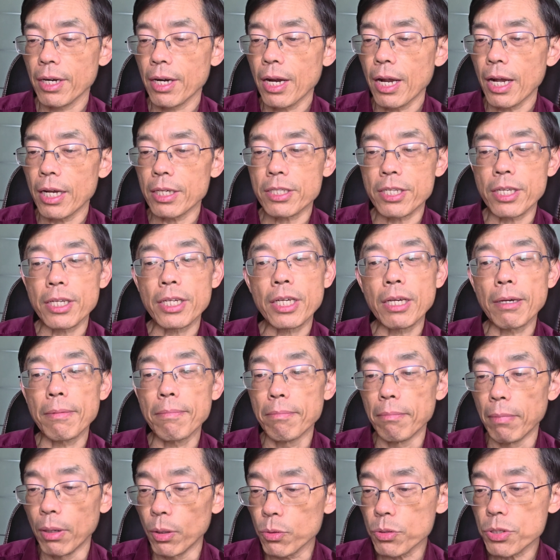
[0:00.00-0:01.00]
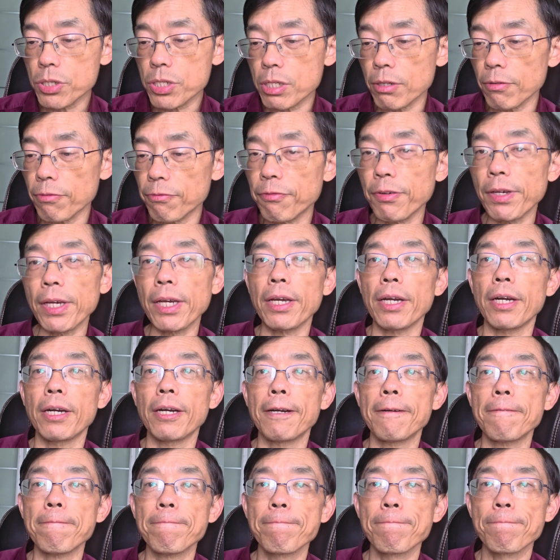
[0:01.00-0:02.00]
I think most
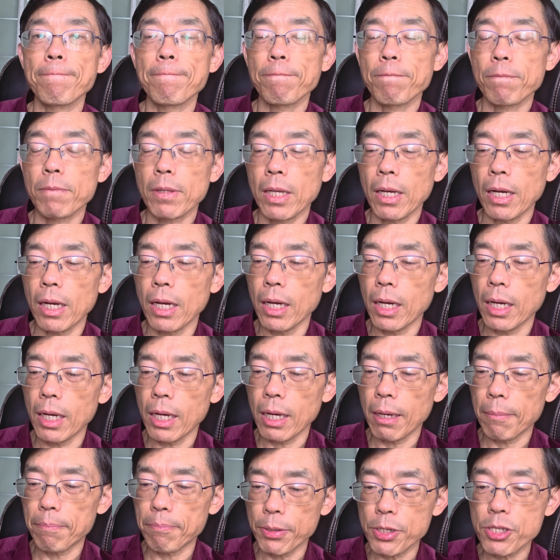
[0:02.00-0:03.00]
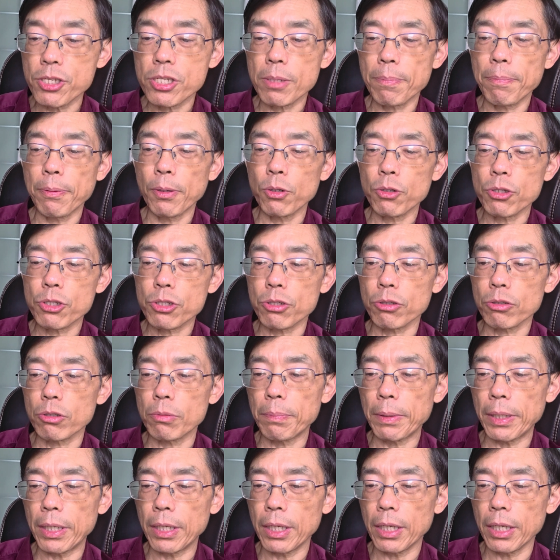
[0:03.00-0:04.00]
fair principle should
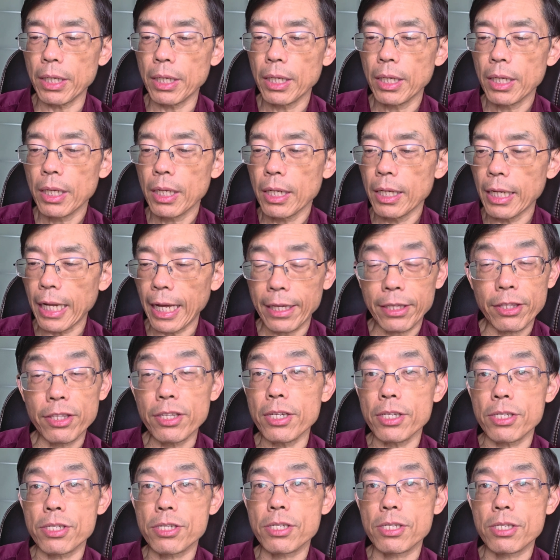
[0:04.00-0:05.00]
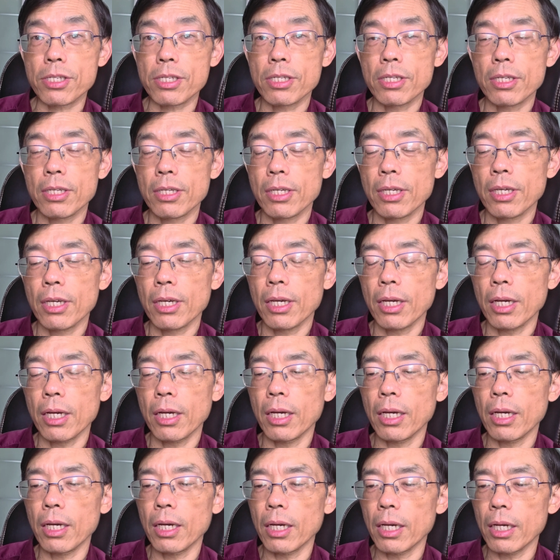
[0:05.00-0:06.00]
be like this.
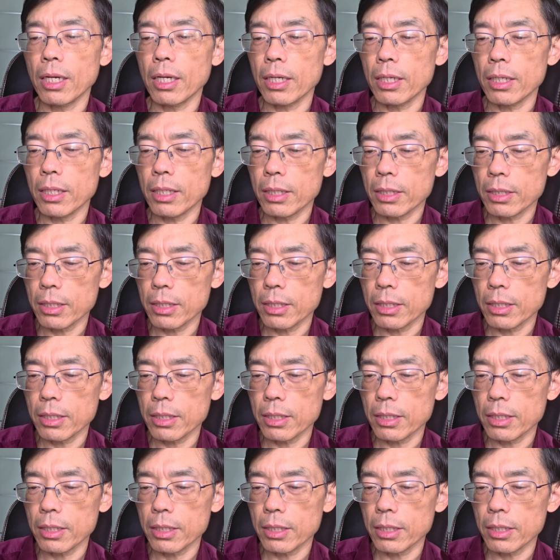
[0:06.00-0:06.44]
The